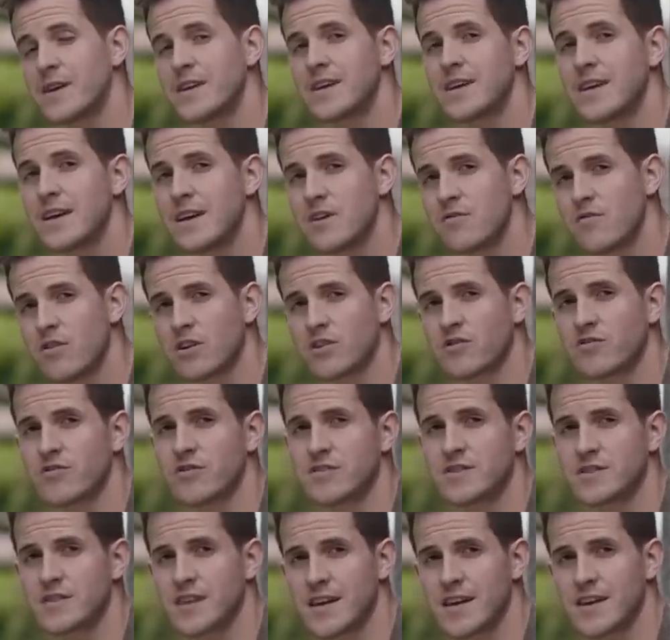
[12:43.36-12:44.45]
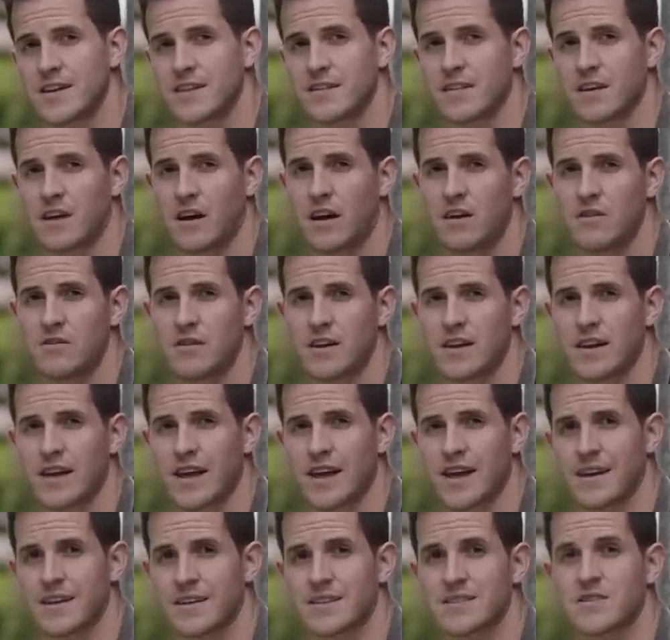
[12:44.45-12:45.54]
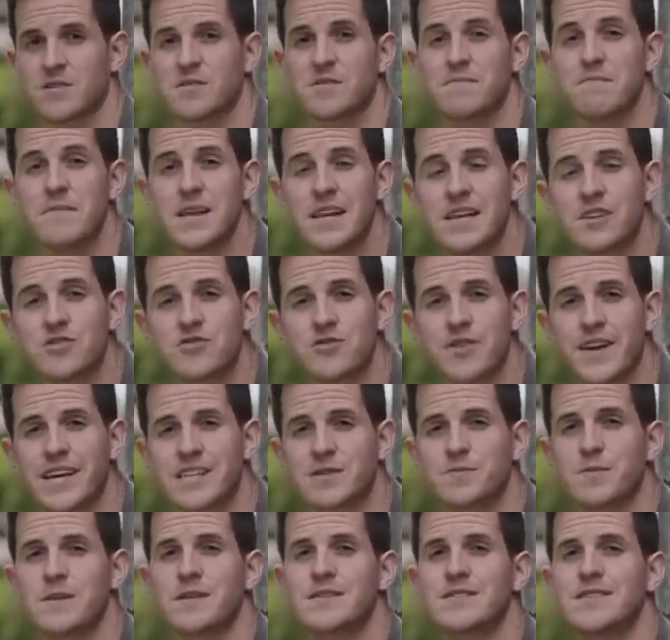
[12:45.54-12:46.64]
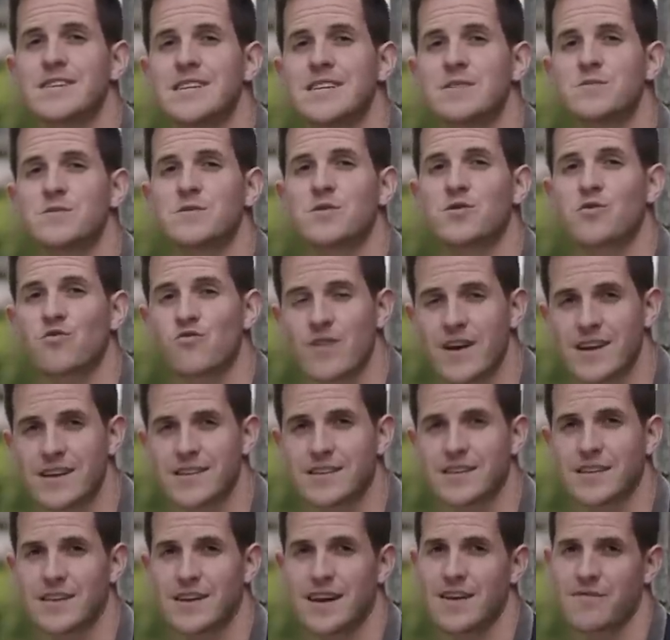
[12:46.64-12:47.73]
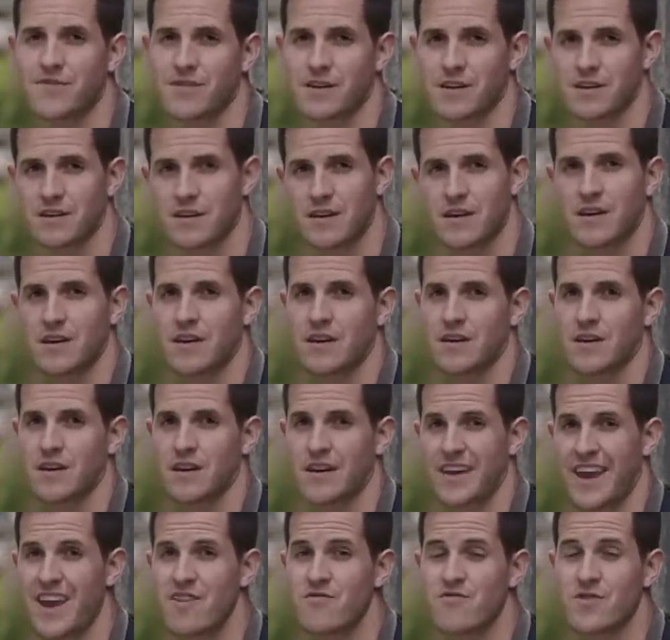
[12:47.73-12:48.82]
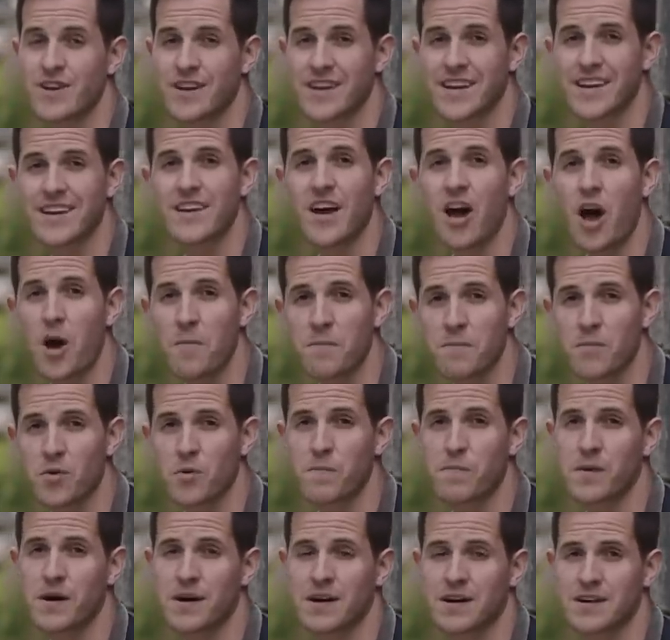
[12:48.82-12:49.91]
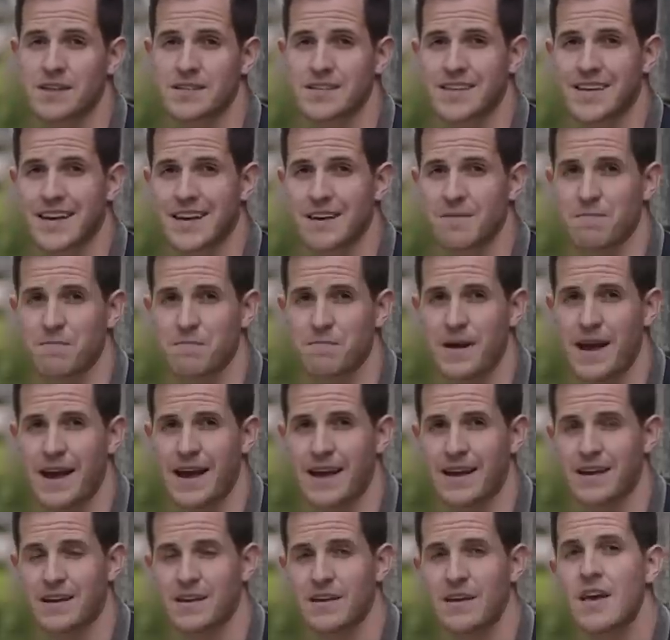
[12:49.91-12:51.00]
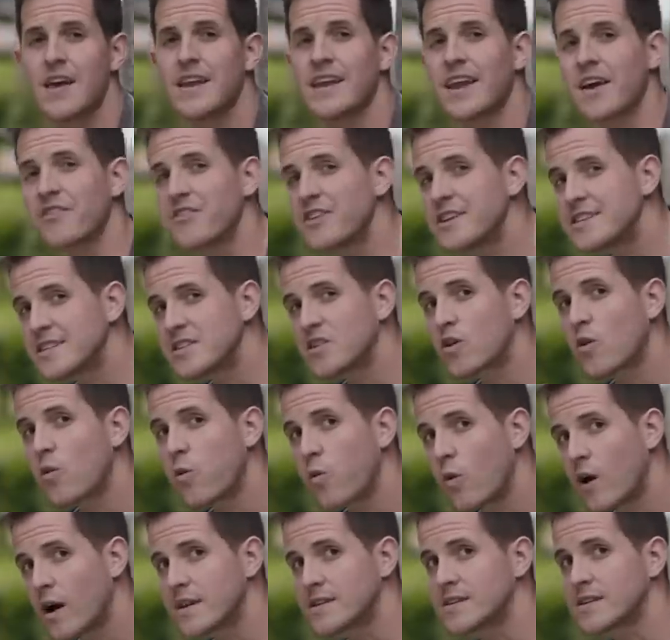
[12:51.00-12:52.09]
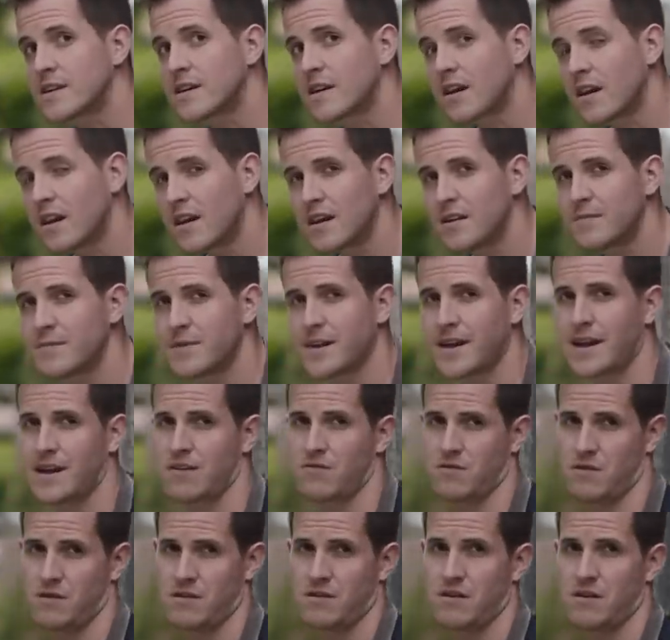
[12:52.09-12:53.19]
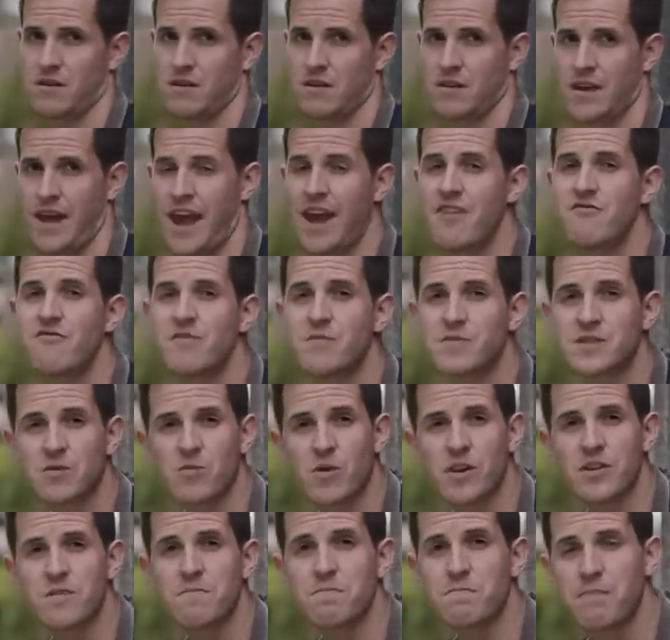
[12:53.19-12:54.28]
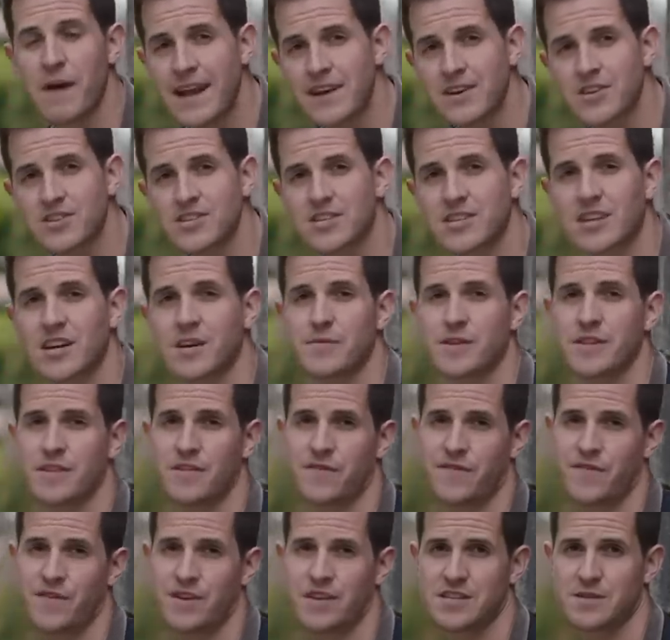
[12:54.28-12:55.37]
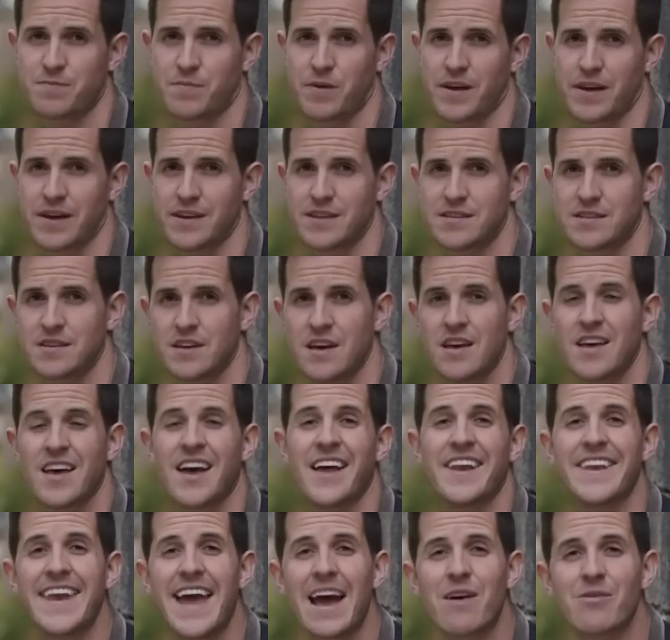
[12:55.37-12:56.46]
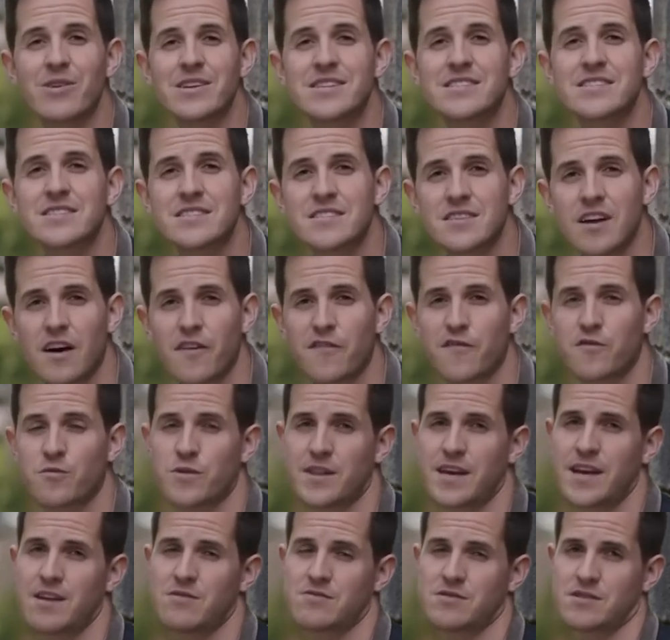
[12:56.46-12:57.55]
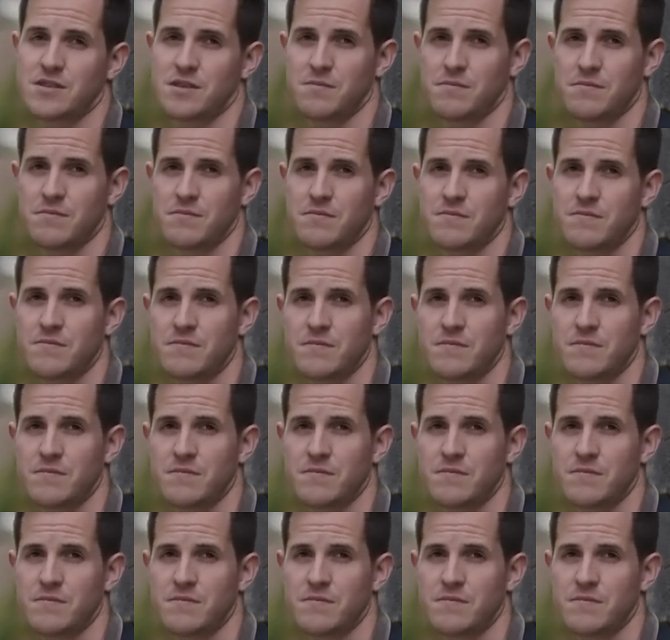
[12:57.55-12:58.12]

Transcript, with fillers: from a year on crusade in the Holy Land, so his military expertise was greater than ever, and Henry had eaten humble pie to get him back. Now, this is quite a climb down. Henry was the one who banished Simon in the first place, and now he's stuffed without him.